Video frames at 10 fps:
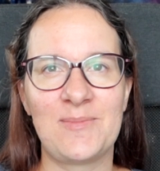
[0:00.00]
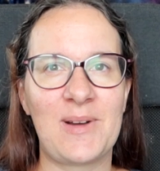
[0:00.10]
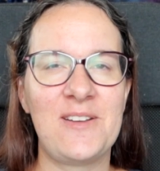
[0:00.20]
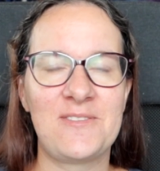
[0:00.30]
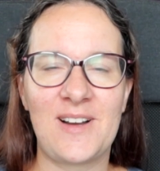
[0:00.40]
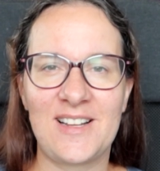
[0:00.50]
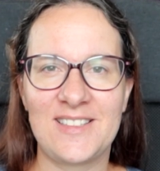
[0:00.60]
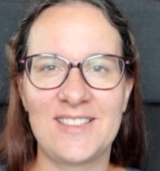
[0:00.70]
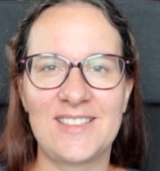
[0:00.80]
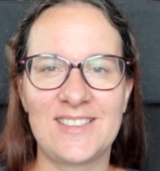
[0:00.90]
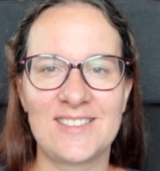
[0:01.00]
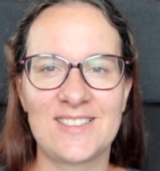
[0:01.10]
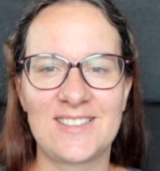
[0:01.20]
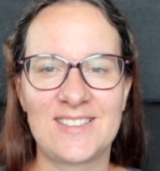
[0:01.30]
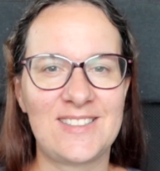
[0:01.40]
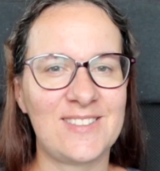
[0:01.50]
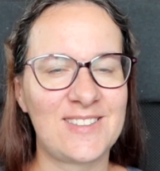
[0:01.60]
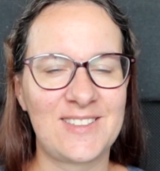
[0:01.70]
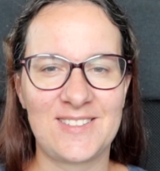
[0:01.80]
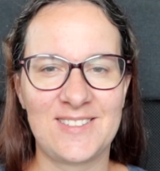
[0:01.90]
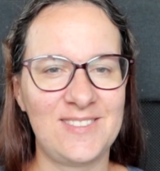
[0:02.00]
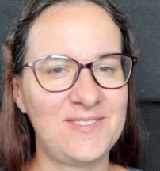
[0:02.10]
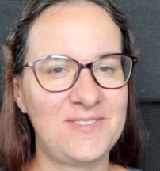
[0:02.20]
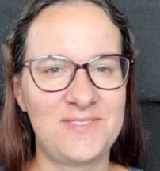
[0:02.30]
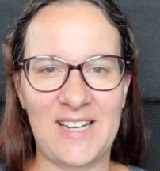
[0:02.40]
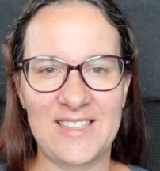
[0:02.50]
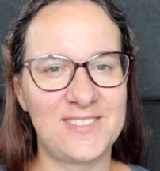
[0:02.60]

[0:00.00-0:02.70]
My father took fun